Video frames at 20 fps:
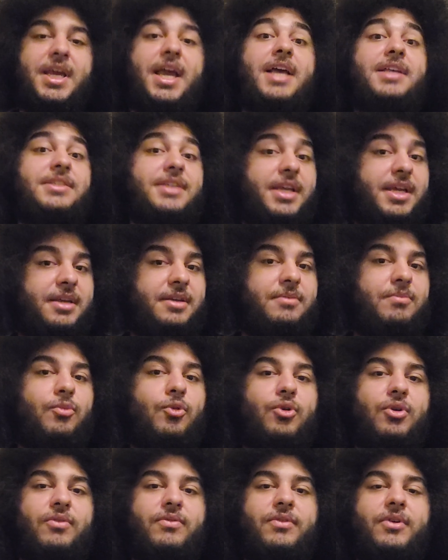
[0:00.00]
has a
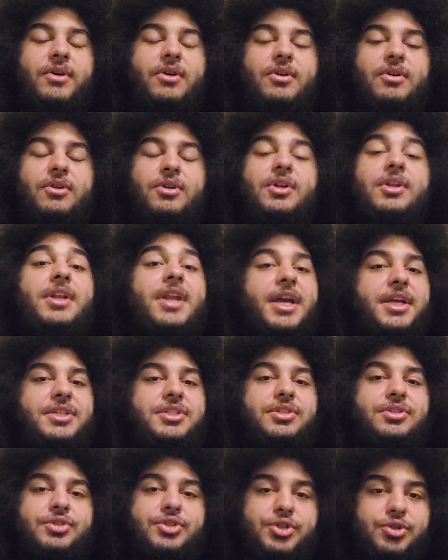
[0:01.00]
more of a
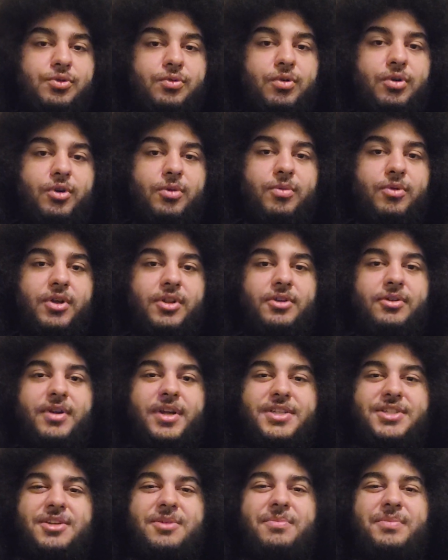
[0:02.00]
connection to her brother
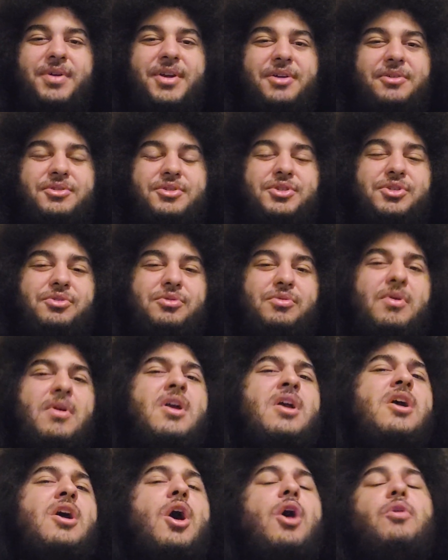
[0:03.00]
as compared to
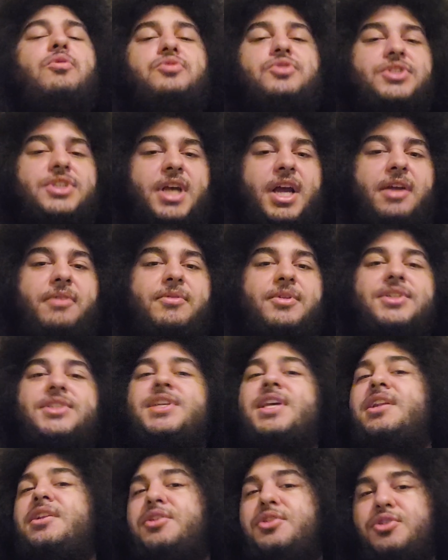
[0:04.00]
Osiris
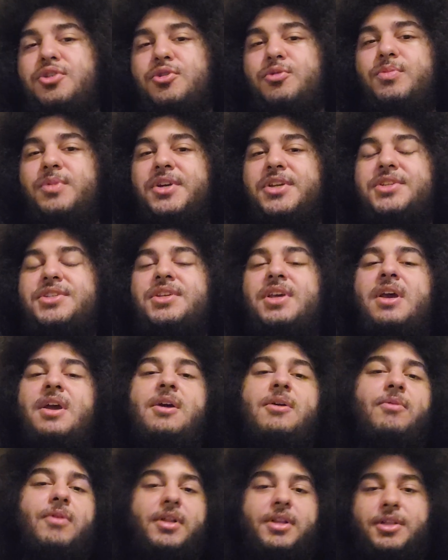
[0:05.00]
and Anubis.
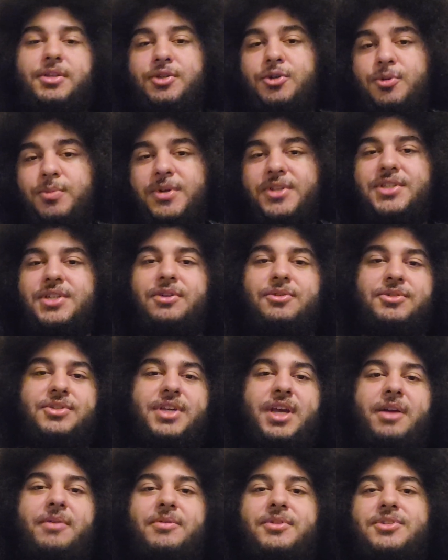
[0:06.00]
While Anubis and
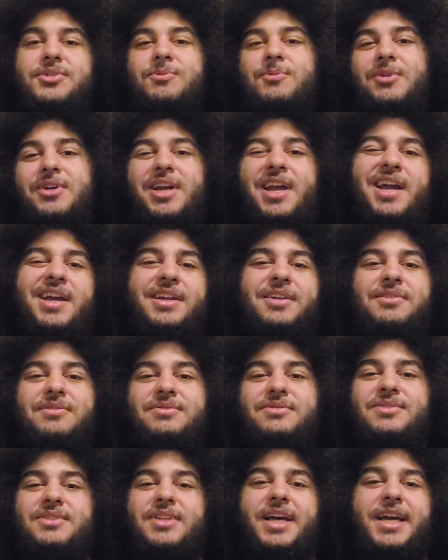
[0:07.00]
Osiris were kind
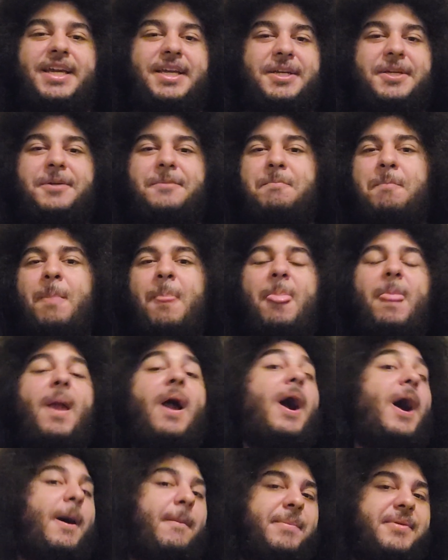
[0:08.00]
of like
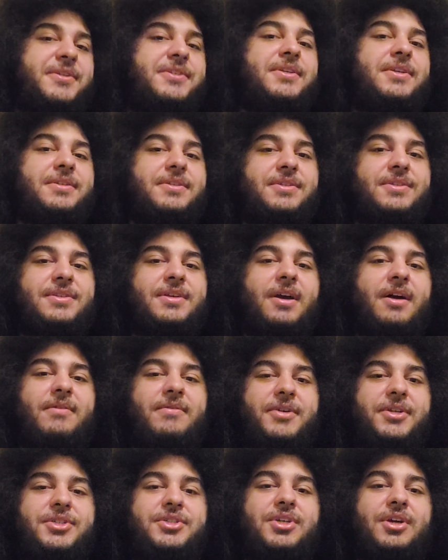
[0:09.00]
opposites of
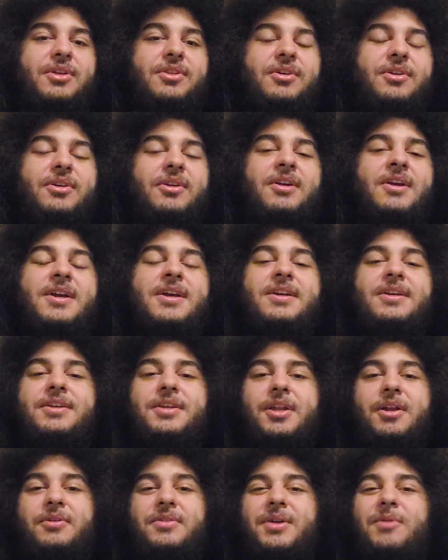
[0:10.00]
each other,
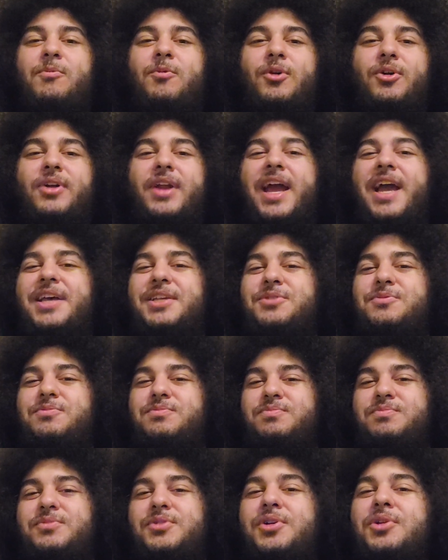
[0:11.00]
they weren't as
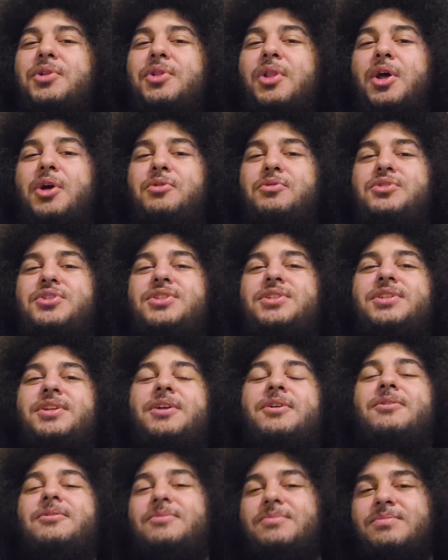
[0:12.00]
close.
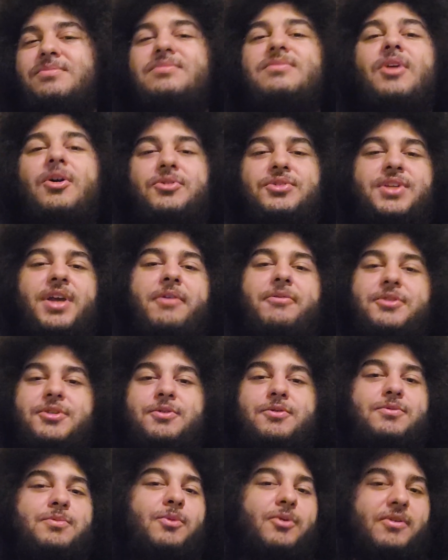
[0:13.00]
Osiris
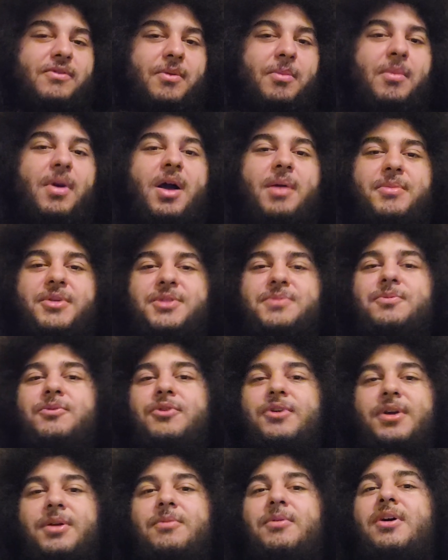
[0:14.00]
was more of a mommy's
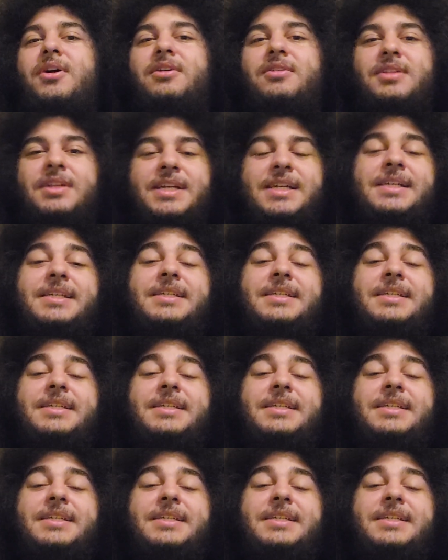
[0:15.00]
boy, while,